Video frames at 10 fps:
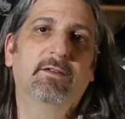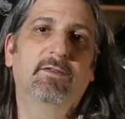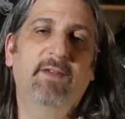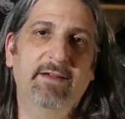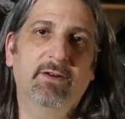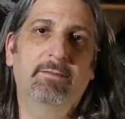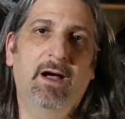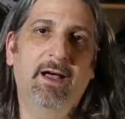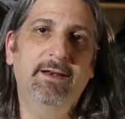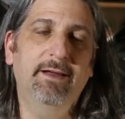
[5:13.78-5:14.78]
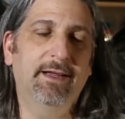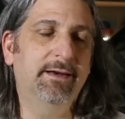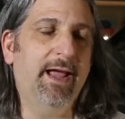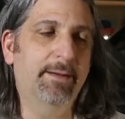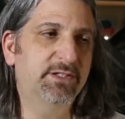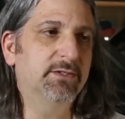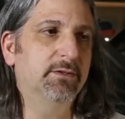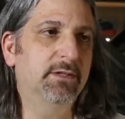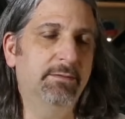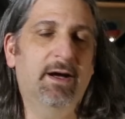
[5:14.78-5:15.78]
favorite mod, and
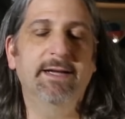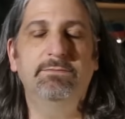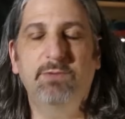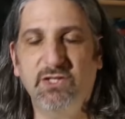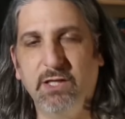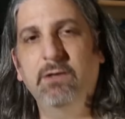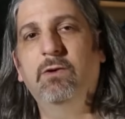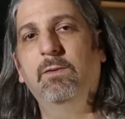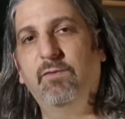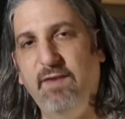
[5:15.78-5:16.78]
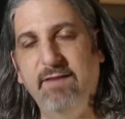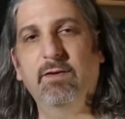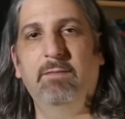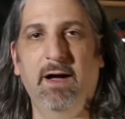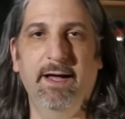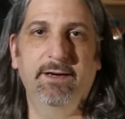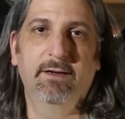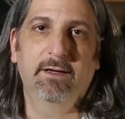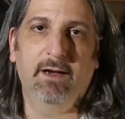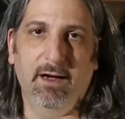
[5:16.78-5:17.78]
absolutely my single favorite mod
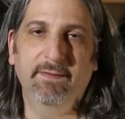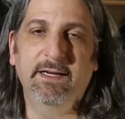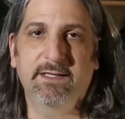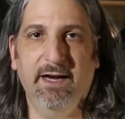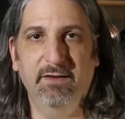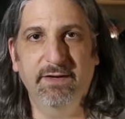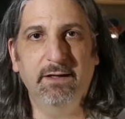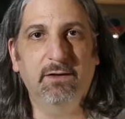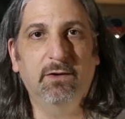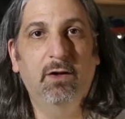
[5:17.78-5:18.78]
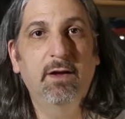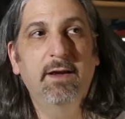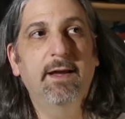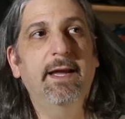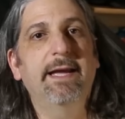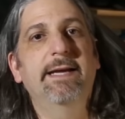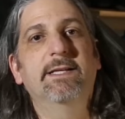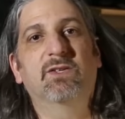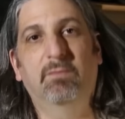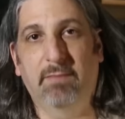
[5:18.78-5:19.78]
on the entire vehicle,
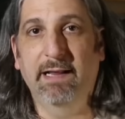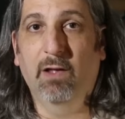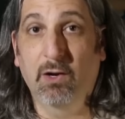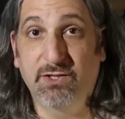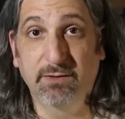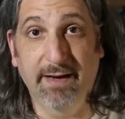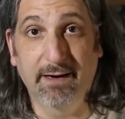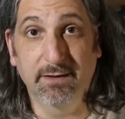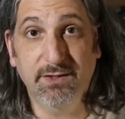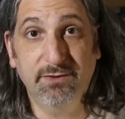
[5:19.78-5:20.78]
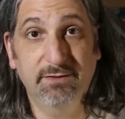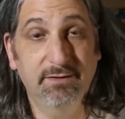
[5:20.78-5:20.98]
is my long tube headers.